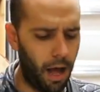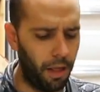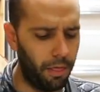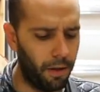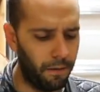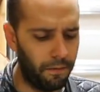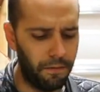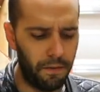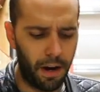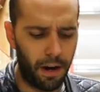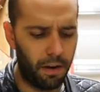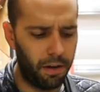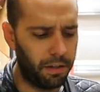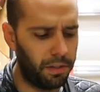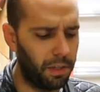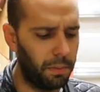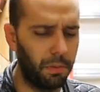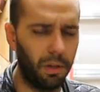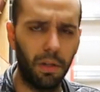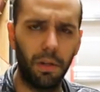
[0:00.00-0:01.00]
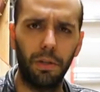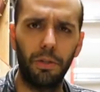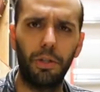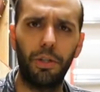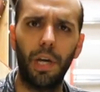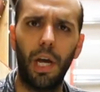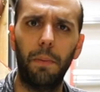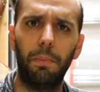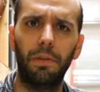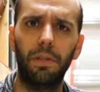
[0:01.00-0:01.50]
They're very similar in
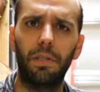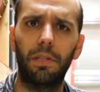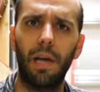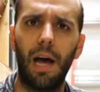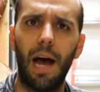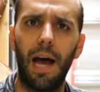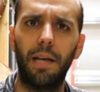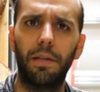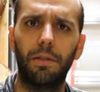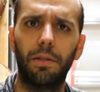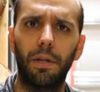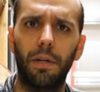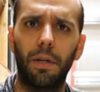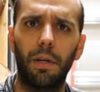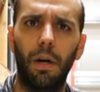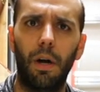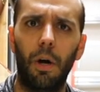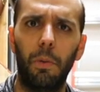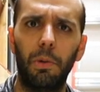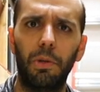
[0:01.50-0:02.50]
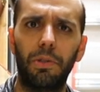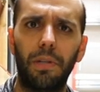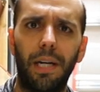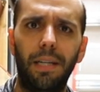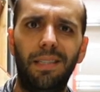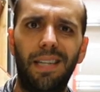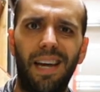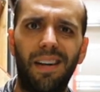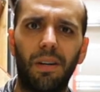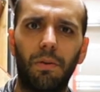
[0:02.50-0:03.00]
shape and size. They're almost
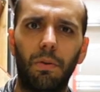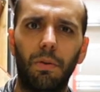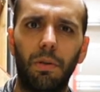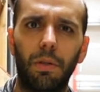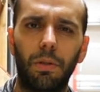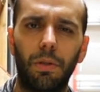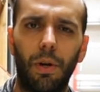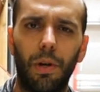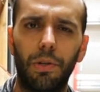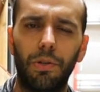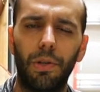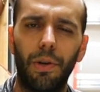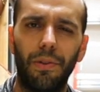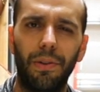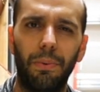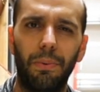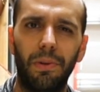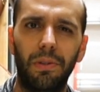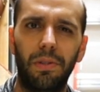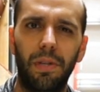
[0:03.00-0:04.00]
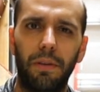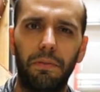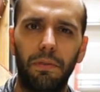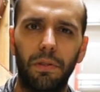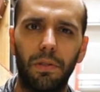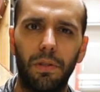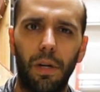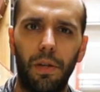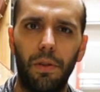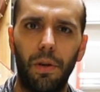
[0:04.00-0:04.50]
identical guitars. The only real
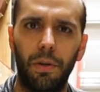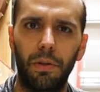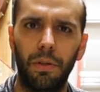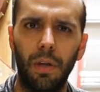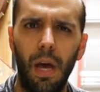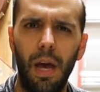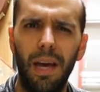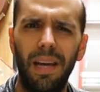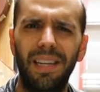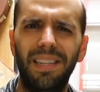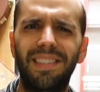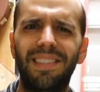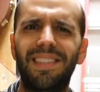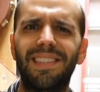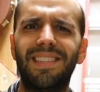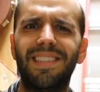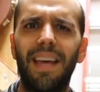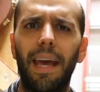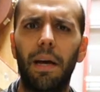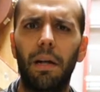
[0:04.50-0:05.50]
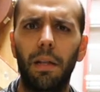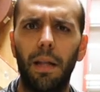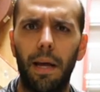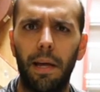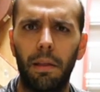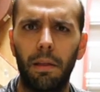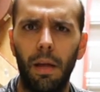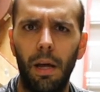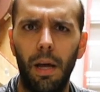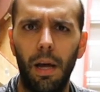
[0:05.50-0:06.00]
difference on those is the scale
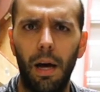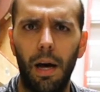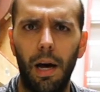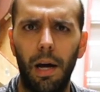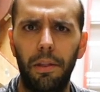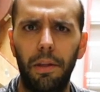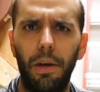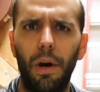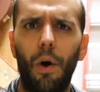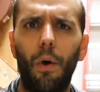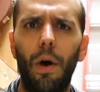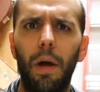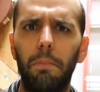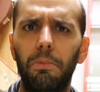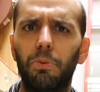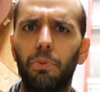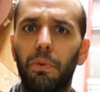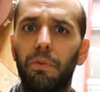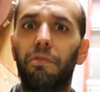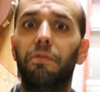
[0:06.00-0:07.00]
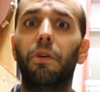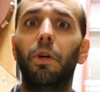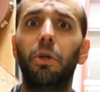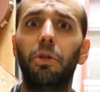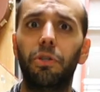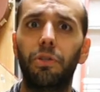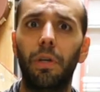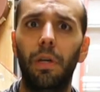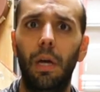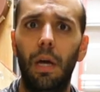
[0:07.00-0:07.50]
length. The OMs were
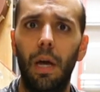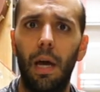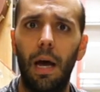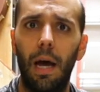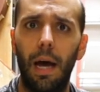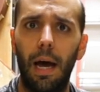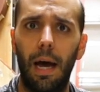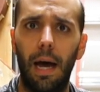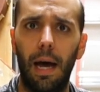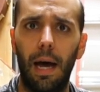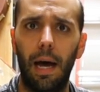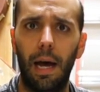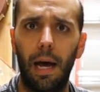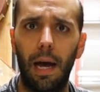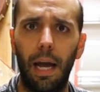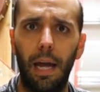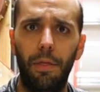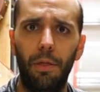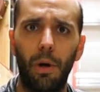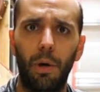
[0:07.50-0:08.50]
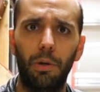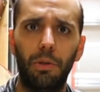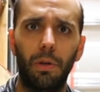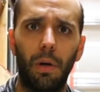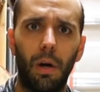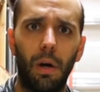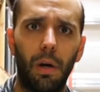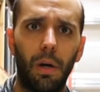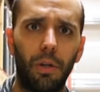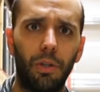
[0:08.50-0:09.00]
first, and those
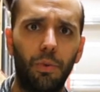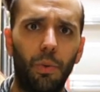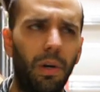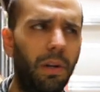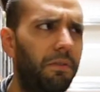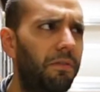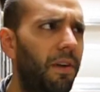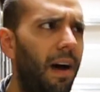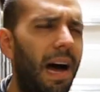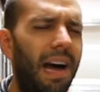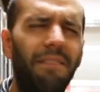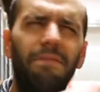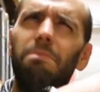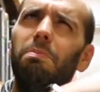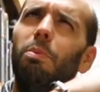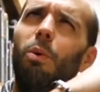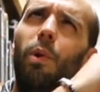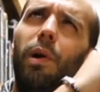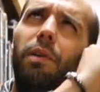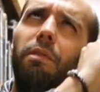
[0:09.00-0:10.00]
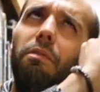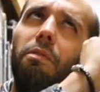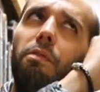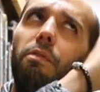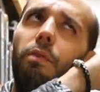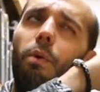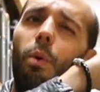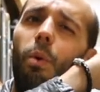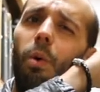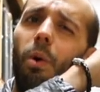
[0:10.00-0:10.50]
are
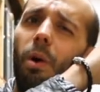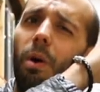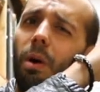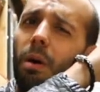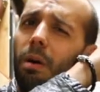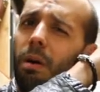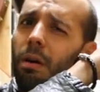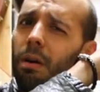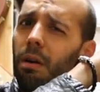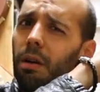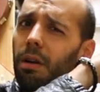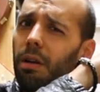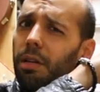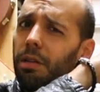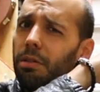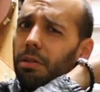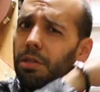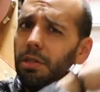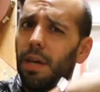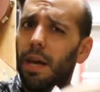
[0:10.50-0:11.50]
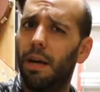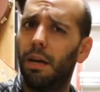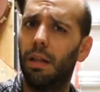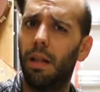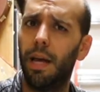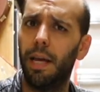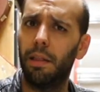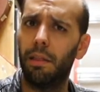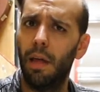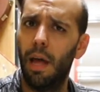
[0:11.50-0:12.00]
25.4 inch scale
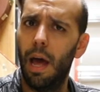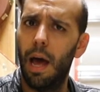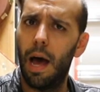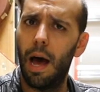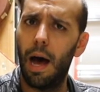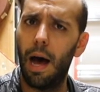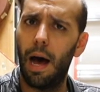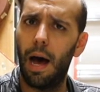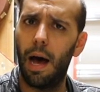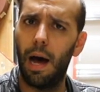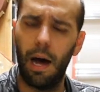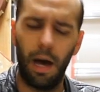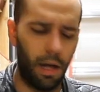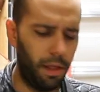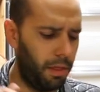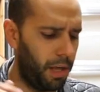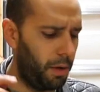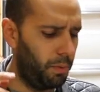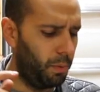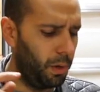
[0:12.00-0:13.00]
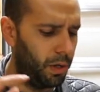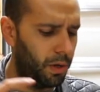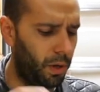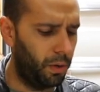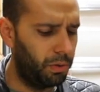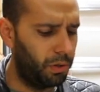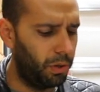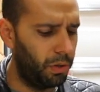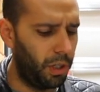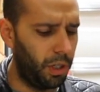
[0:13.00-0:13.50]
length. Then we
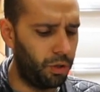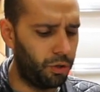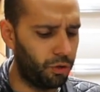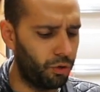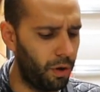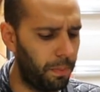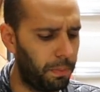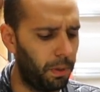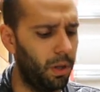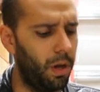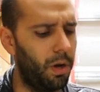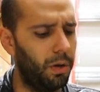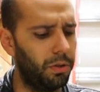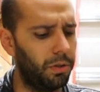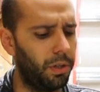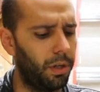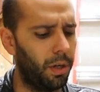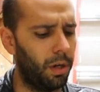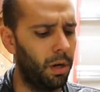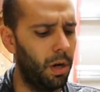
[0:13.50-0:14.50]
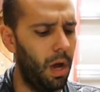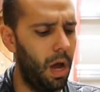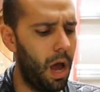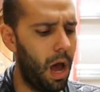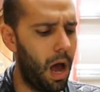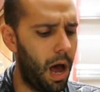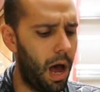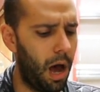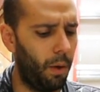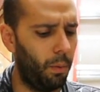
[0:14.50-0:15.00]
go to the 000s here,
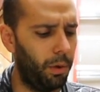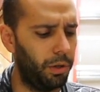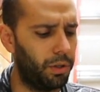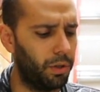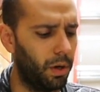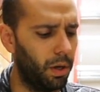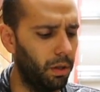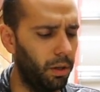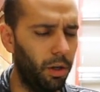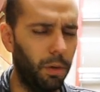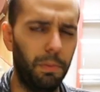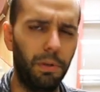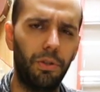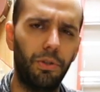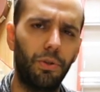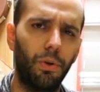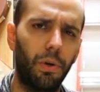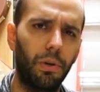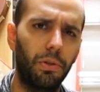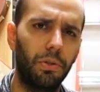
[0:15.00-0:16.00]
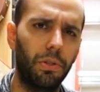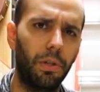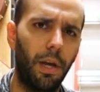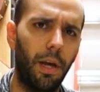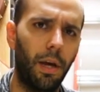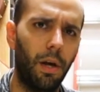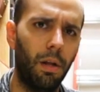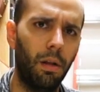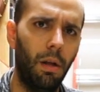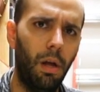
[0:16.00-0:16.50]
which are a little bit shorter
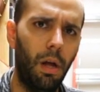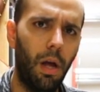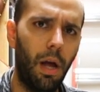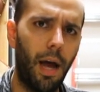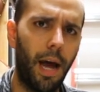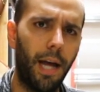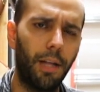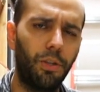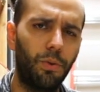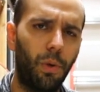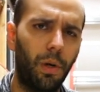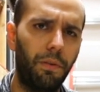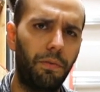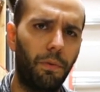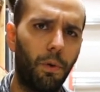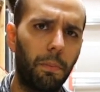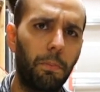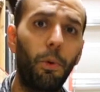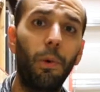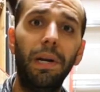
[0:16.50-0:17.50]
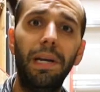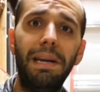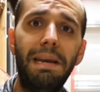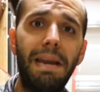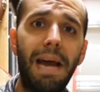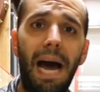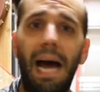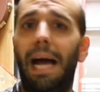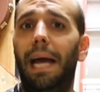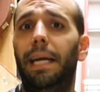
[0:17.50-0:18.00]
scale at
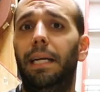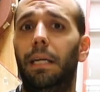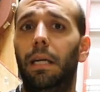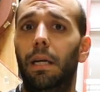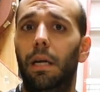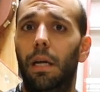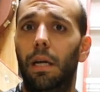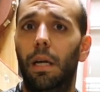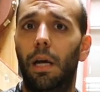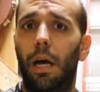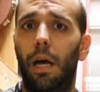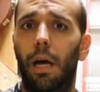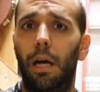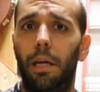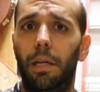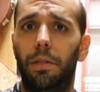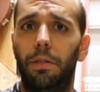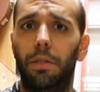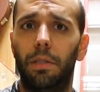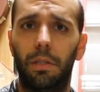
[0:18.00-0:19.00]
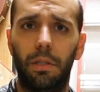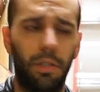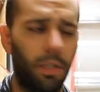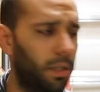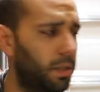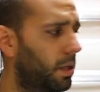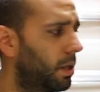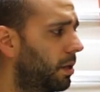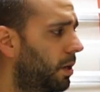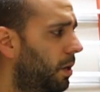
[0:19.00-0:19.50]
24.9 inches.
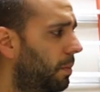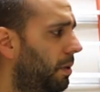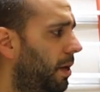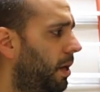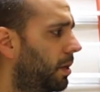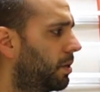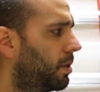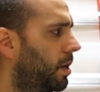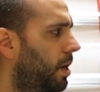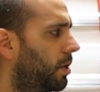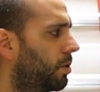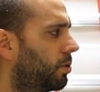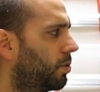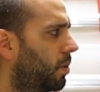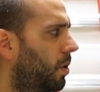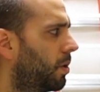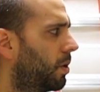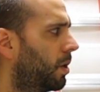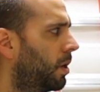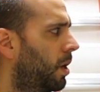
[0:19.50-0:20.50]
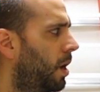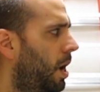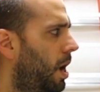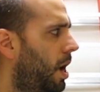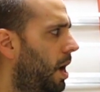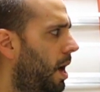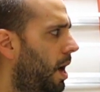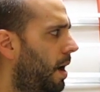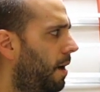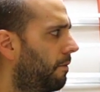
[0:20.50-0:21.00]
Just a little bit shorter
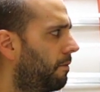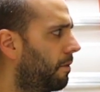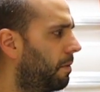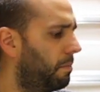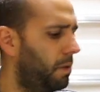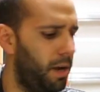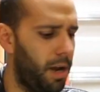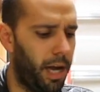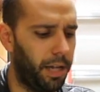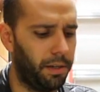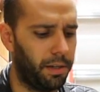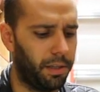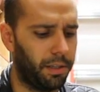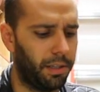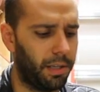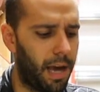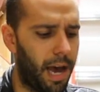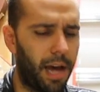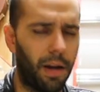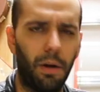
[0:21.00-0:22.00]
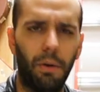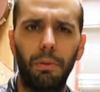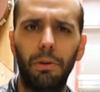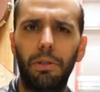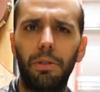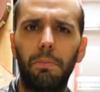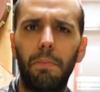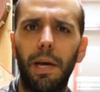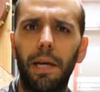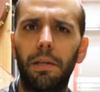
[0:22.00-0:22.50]
from nut to saddle,
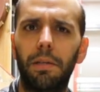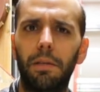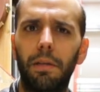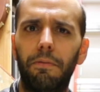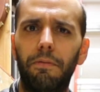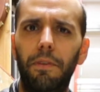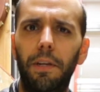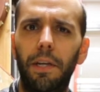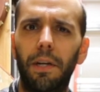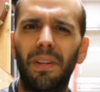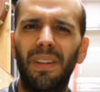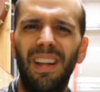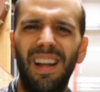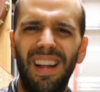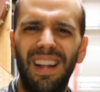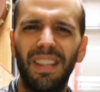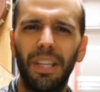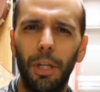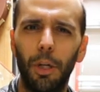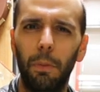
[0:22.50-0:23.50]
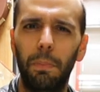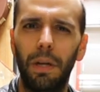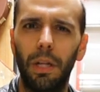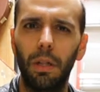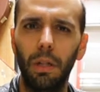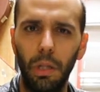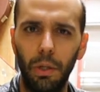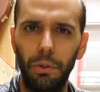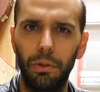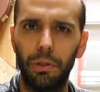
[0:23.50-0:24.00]
which makes the feel a little
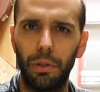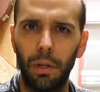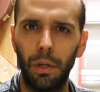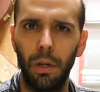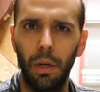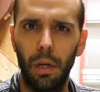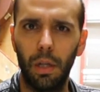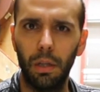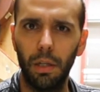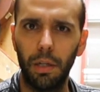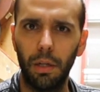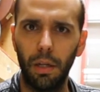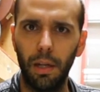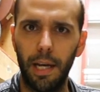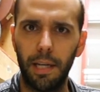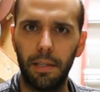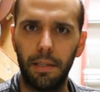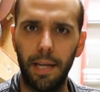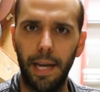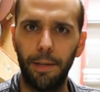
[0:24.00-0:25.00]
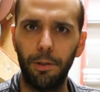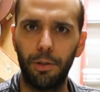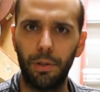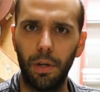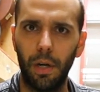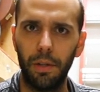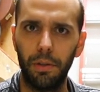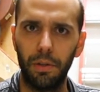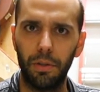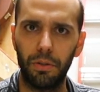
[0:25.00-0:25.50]
bit looser, a little less
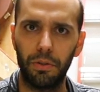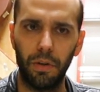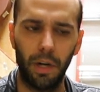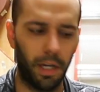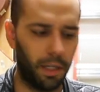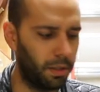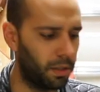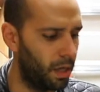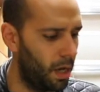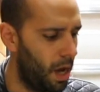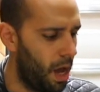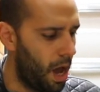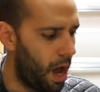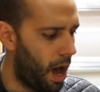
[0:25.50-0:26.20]
tension on the strings.